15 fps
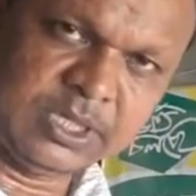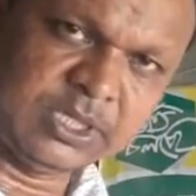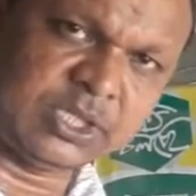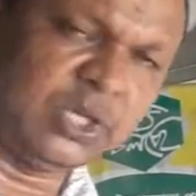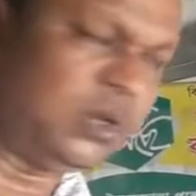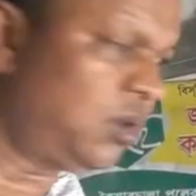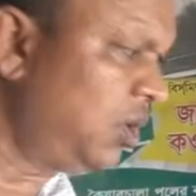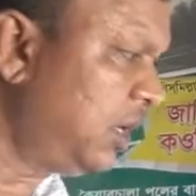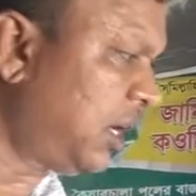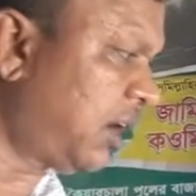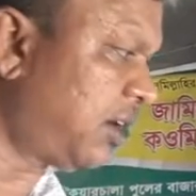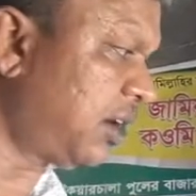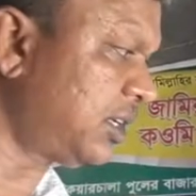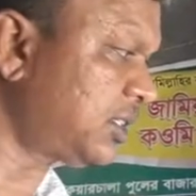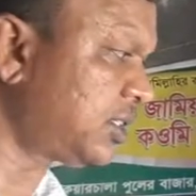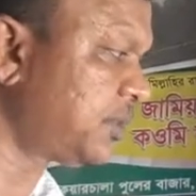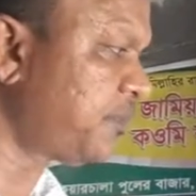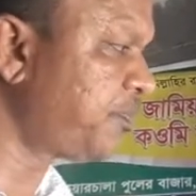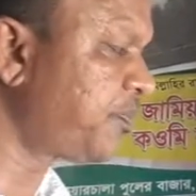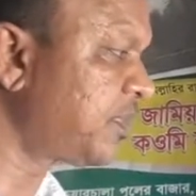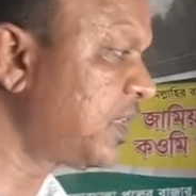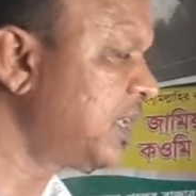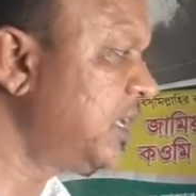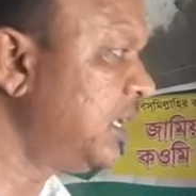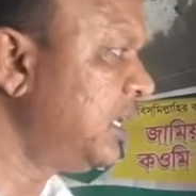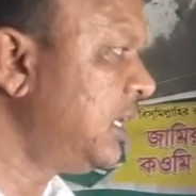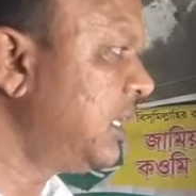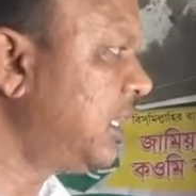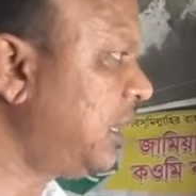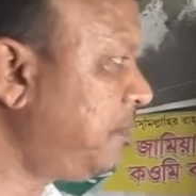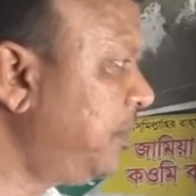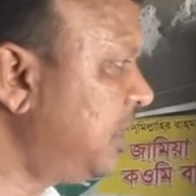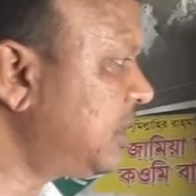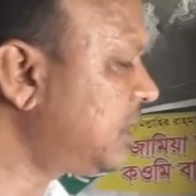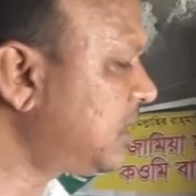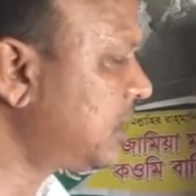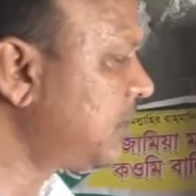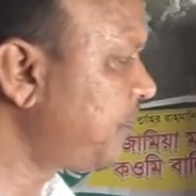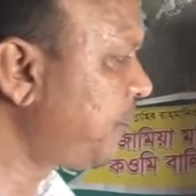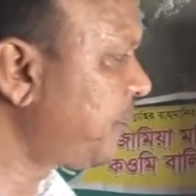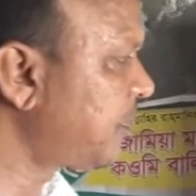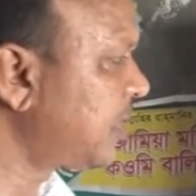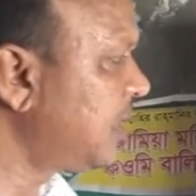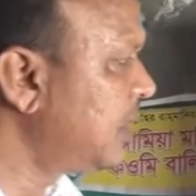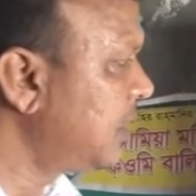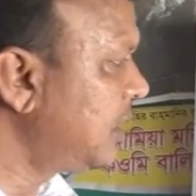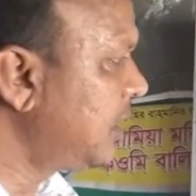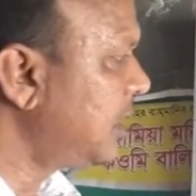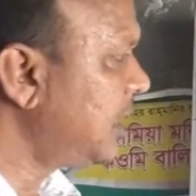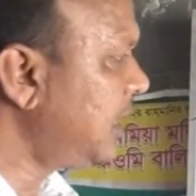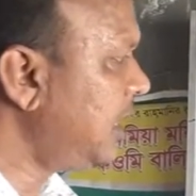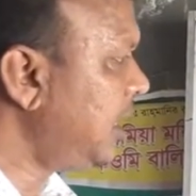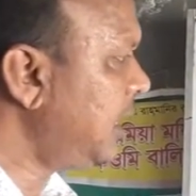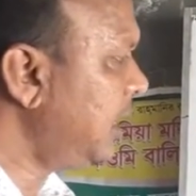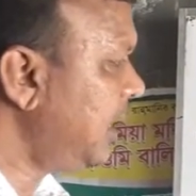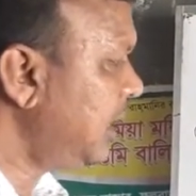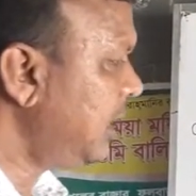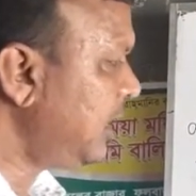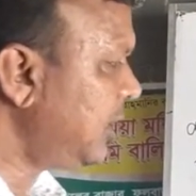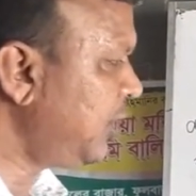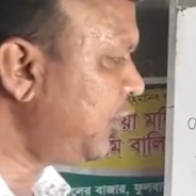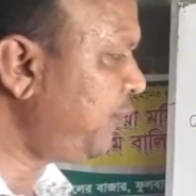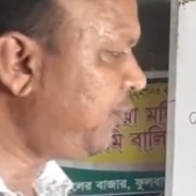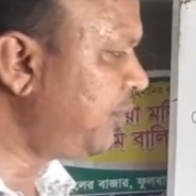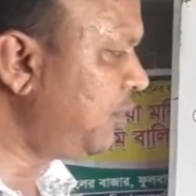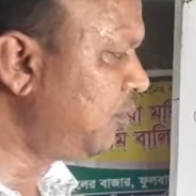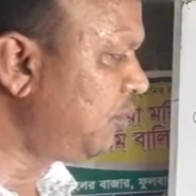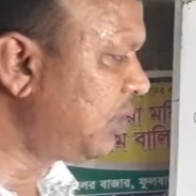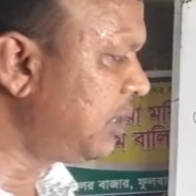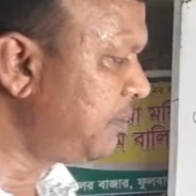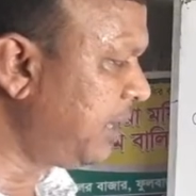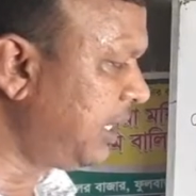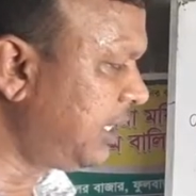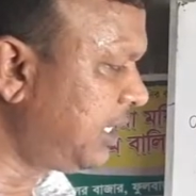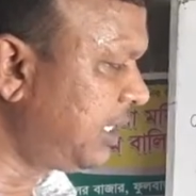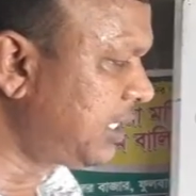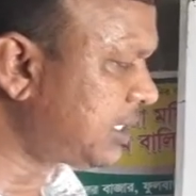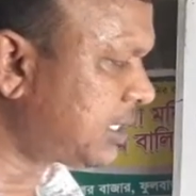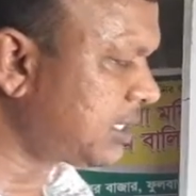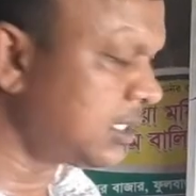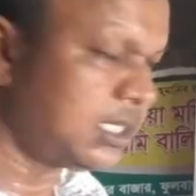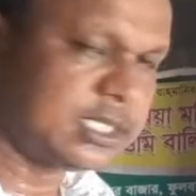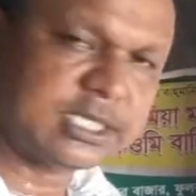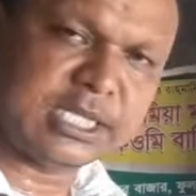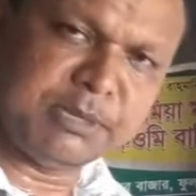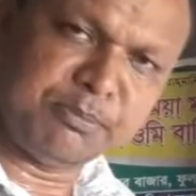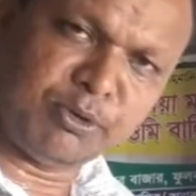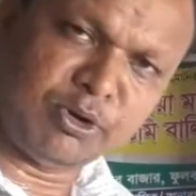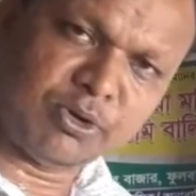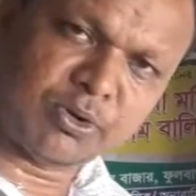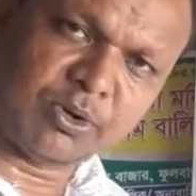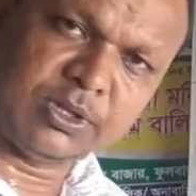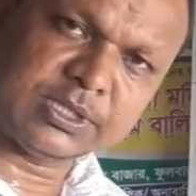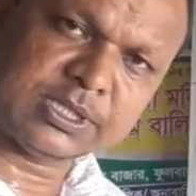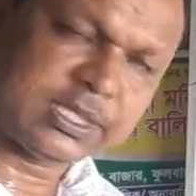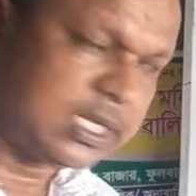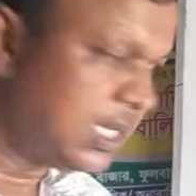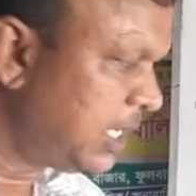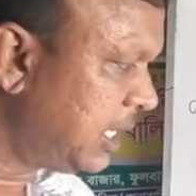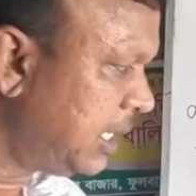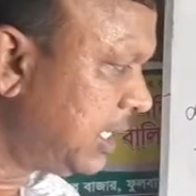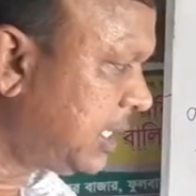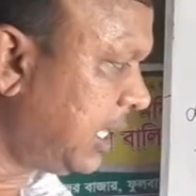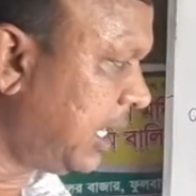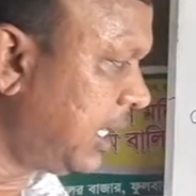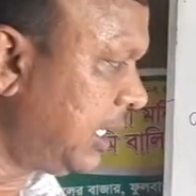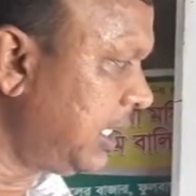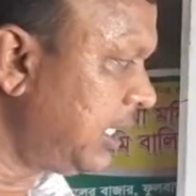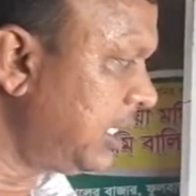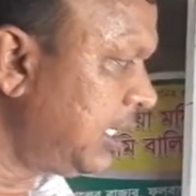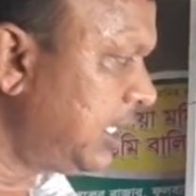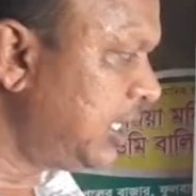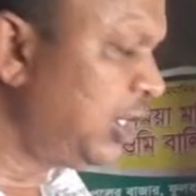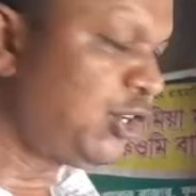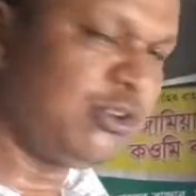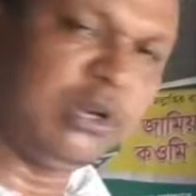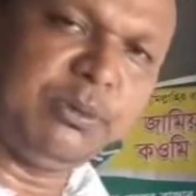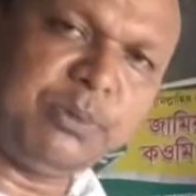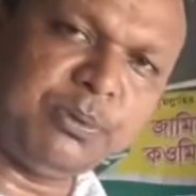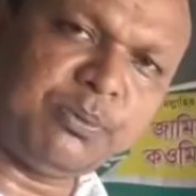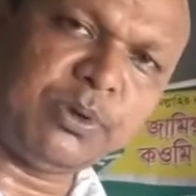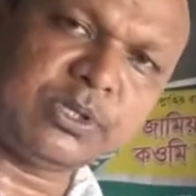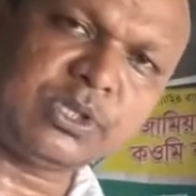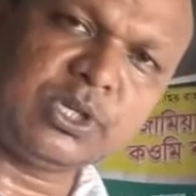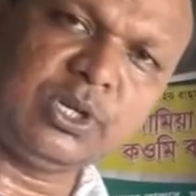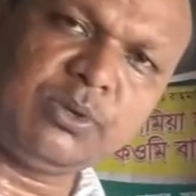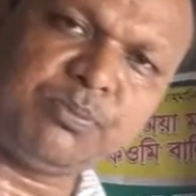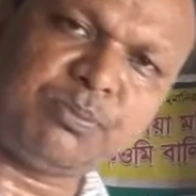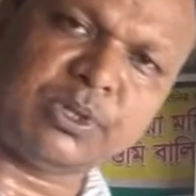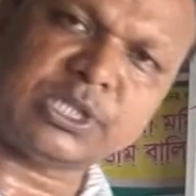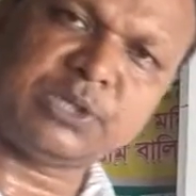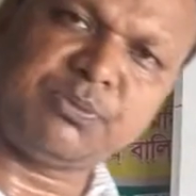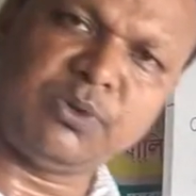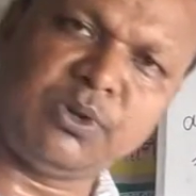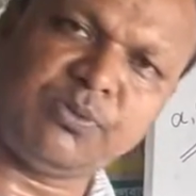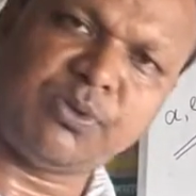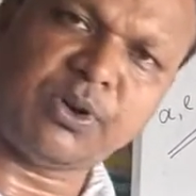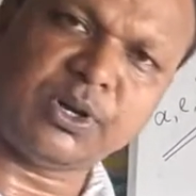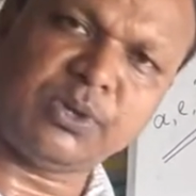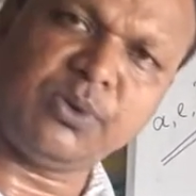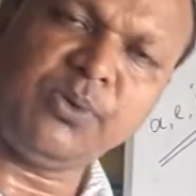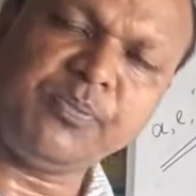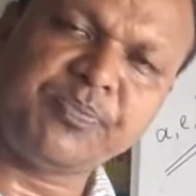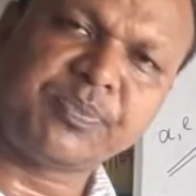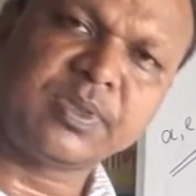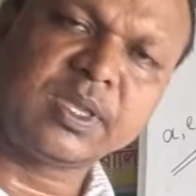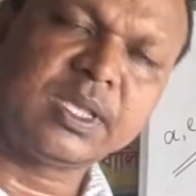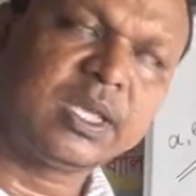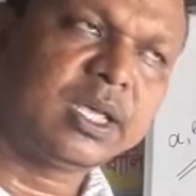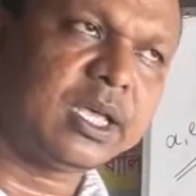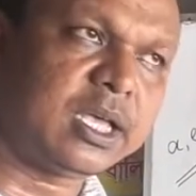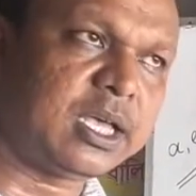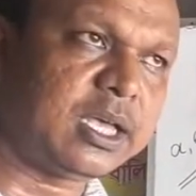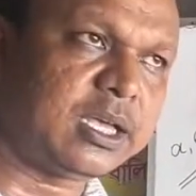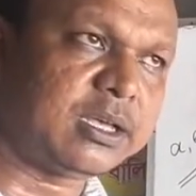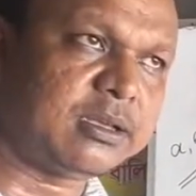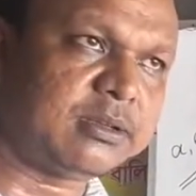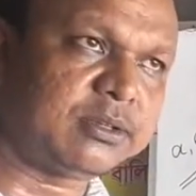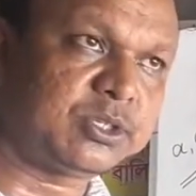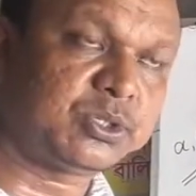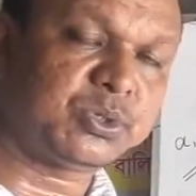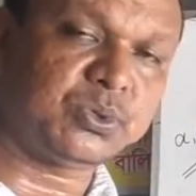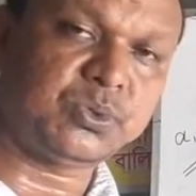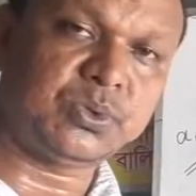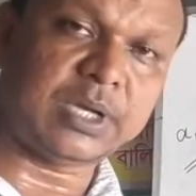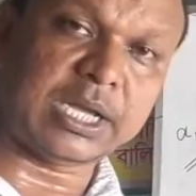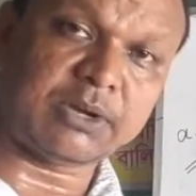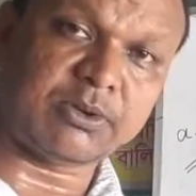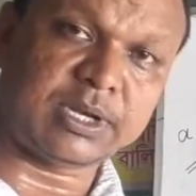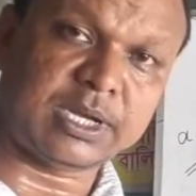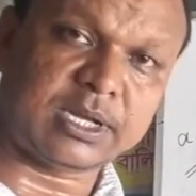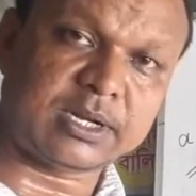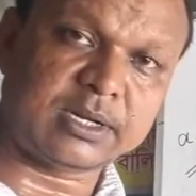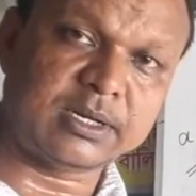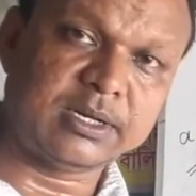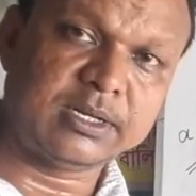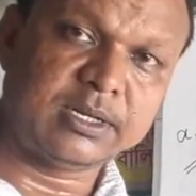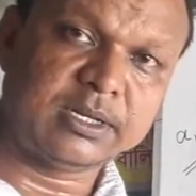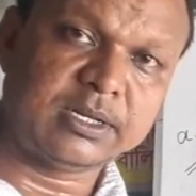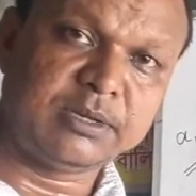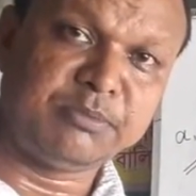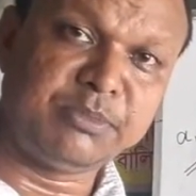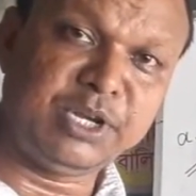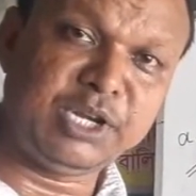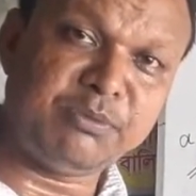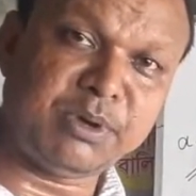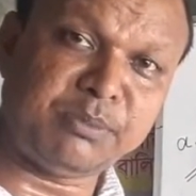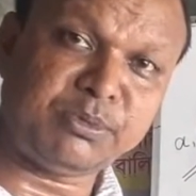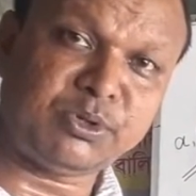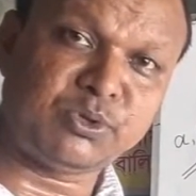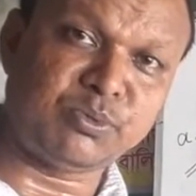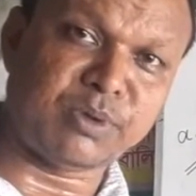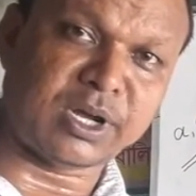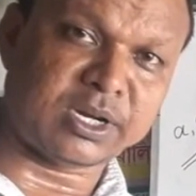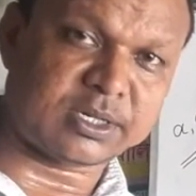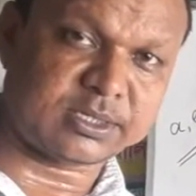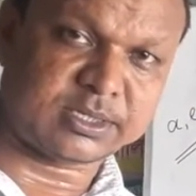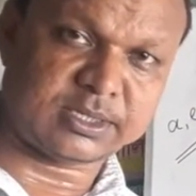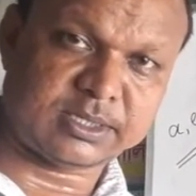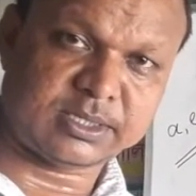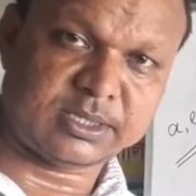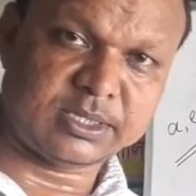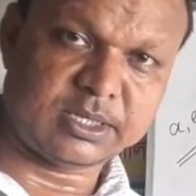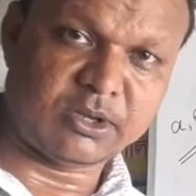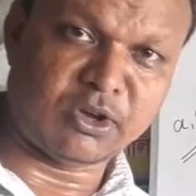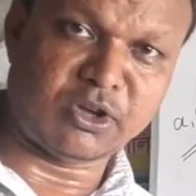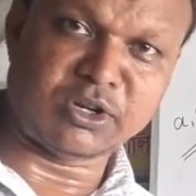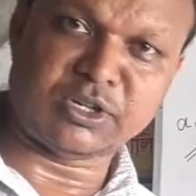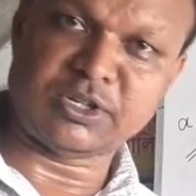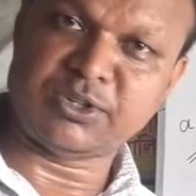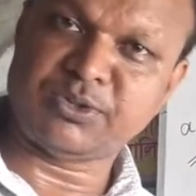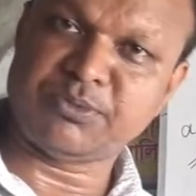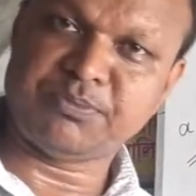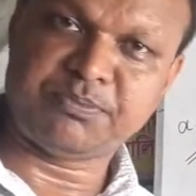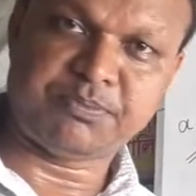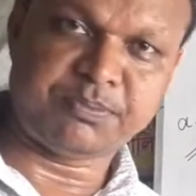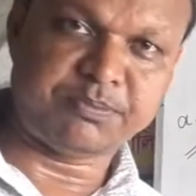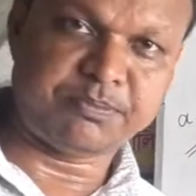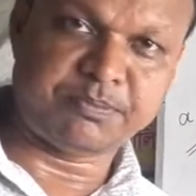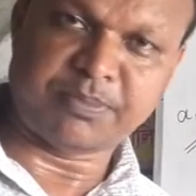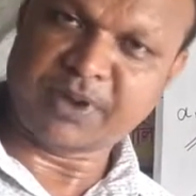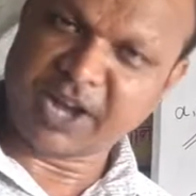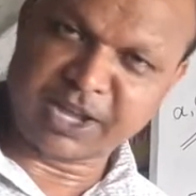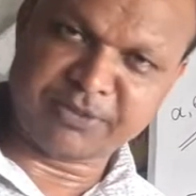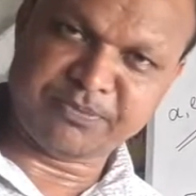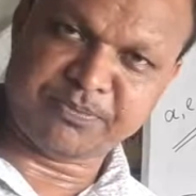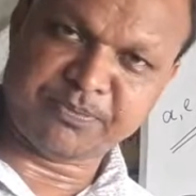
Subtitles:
So learners, that means if you remind these simple rules, then it will be possible for you to acquire minimum 2 marks on 5.